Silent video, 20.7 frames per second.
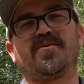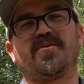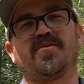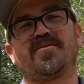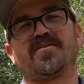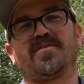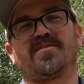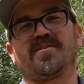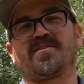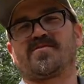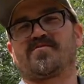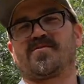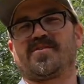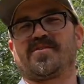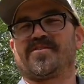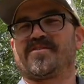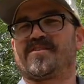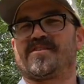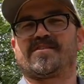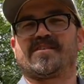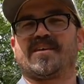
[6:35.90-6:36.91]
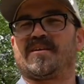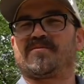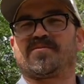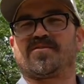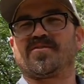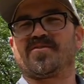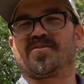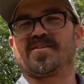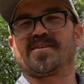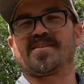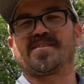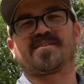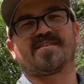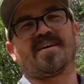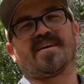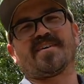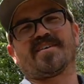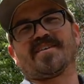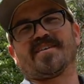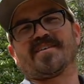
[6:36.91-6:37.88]
Both of these wheels just absolutely
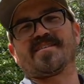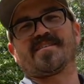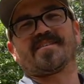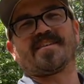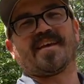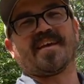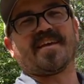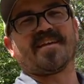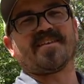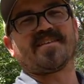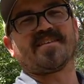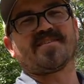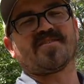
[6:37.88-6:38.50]
suck on sand.